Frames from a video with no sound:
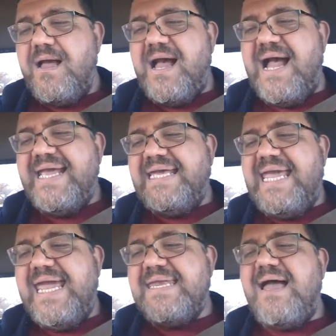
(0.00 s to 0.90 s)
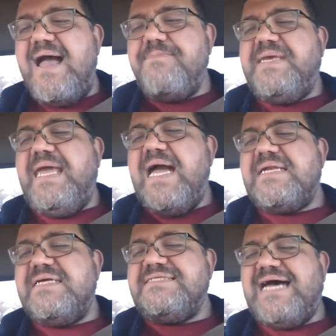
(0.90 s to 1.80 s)
I cannot be on
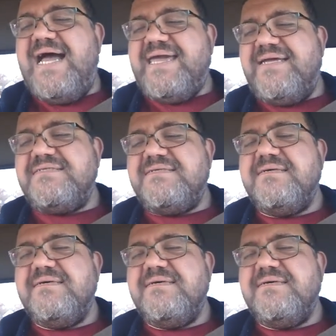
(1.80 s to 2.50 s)
a diet.